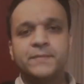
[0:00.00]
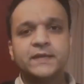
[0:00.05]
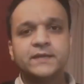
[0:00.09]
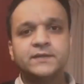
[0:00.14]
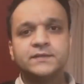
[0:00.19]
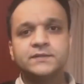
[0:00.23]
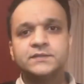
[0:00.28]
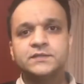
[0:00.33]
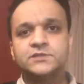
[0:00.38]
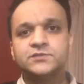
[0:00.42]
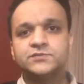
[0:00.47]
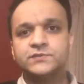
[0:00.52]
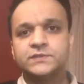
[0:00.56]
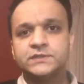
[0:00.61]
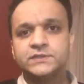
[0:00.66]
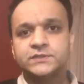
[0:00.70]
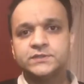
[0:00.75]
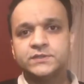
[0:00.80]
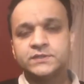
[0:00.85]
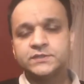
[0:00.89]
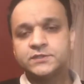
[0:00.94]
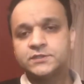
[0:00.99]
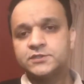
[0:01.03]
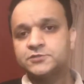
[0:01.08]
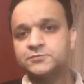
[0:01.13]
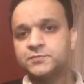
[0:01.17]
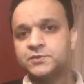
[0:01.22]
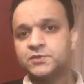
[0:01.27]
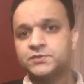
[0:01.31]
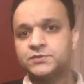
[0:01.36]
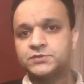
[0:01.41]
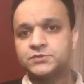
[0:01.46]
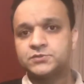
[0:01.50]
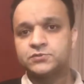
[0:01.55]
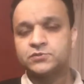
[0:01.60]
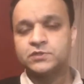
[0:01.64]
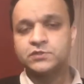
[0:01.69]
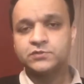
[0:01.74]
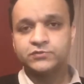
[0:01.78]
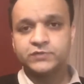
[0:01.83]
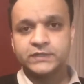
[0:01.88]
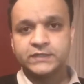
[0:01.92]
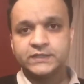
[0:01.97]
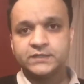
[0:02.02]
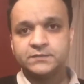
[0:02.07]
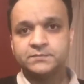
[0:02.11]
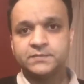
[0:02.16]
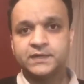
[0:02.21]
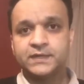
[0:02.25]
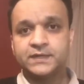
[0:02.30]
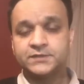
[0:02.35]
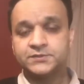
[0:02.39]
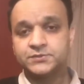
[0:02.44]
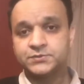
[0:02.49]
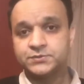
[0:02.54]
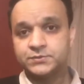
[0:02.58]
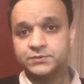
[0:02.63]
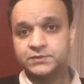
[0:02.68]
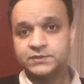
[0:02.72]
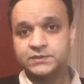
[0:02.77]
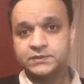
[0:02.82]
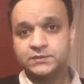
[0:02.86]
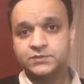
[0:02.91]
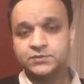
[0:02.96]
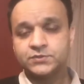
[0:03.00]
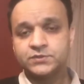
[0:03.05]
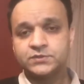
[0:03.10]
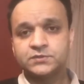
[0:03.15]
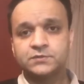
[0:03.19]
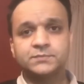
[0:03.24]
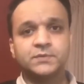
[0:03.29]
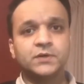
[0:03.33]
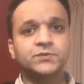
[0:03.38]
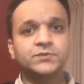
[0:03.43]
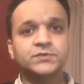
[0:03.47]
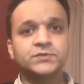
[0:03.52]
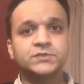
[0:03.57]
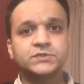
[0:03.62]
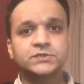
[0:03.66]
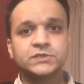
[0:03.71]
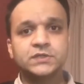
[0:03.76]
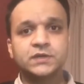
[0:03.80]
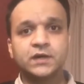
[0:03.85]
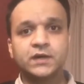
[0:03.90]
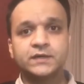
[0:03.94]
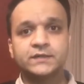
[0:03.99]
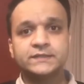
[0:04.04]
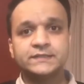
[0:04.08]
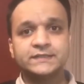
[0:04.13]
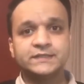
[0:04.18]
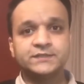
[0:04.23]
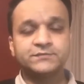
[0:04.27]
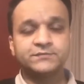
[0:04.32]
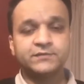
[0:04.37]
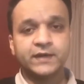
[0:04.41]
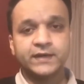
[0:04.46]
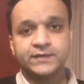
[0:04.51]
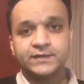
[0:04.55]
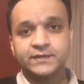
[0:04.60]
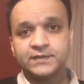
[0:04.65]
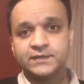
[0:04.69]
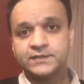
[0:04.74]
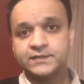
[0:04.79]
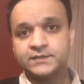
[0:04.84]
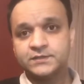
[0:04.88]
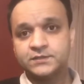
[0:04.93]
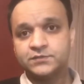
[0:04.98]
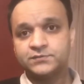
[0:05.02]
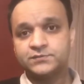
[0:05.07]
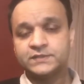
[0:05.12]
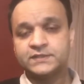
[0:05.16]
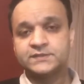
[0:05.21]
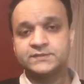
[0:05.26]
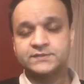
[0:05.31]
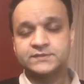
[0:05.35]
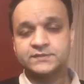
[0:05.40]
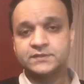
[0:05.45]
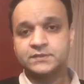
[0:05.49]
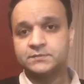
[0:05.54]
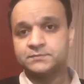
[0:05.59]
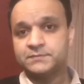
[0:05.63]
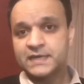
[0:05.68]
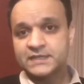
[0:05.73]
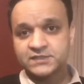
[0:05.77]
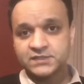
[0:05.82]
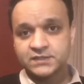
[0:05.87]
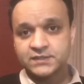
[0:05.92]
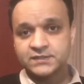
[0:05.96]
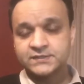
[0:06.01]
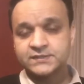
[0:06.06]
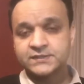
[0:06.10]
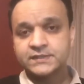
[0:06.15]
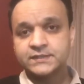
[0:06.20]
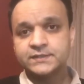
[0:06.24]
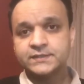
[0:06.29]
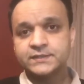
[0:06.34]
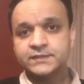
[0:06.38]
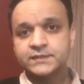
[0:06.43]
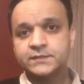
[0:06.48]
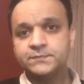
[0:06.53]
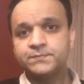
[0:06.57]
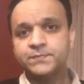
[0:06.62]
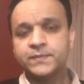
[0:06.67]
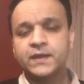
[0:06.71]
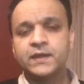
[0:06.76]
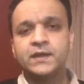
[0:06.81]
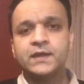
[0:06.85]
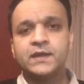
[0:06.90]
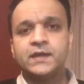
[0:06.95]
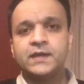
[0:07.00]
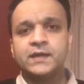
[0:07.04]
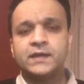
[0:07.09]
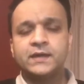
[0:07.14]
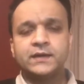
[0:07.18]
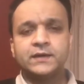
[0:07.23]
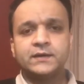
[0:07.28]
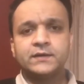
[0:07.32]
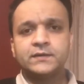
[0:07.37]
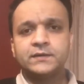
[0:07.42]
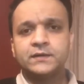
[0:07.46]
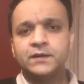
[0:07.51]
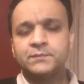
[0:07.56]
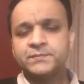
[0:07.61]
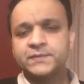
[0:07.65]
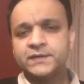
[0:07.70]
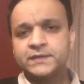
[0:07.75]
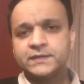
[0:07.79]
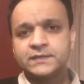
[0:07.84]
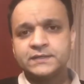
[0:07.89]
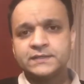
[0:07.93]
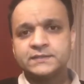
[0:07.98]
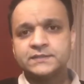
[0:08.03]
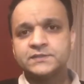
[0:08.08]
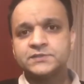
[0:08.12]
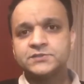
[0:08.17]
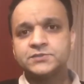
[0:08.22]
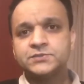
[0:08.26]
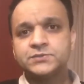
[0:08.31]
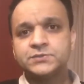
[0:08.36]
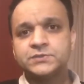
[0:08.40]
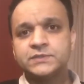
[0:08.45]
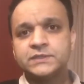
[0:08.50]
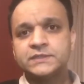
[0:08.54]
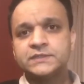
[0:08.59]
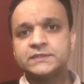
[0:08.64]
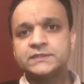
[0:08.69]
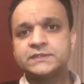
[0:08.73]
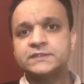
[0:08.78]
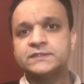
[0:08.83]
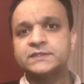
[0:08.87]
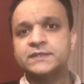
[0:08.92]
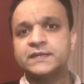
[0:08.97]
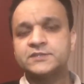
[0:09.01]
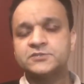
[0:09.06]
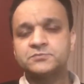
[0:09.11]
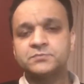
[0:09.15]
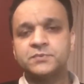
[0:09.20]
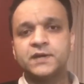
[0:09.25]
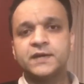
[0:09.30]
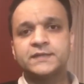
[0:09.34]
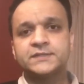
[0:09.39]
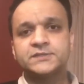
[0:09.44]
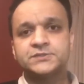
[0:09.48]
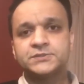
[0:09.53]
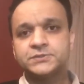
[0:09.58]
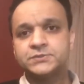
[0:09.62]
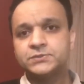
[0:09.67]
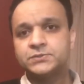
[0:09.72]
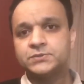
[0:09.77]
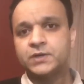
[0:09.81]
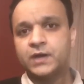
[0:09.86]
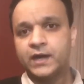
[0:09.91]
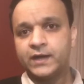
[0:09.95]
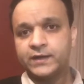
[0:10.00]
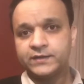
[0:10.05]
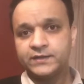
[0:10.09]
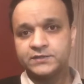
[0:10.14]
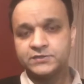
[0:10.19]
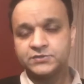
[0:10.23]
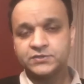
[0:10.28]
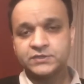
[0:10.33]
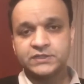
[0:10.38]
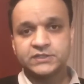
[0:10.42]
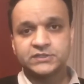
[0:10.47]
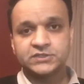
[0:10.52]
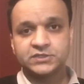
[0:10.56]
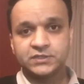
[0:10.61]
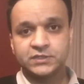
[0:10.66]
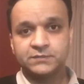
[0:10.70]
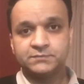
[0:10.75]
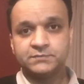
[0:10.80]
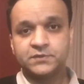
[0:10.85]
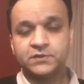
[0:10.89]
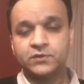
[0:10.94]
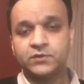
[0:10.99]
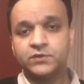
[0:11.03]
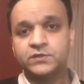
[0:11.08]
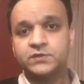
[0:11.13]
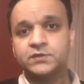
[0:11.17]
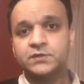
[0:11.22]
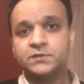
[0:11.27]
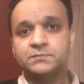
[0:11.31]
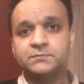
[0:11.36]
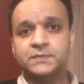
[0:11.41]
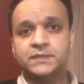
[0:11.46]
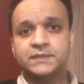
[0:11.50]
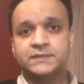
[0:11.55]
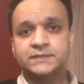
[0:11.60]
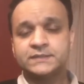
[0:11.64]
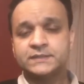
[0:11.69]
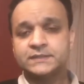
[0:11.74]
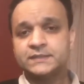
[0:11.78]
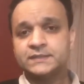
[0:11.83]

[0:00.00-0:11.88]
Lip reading: making this video in response to a query by a student who is about to start the final year of his bachelor's degree. Apparently, the student aspires to do higher education abroad, but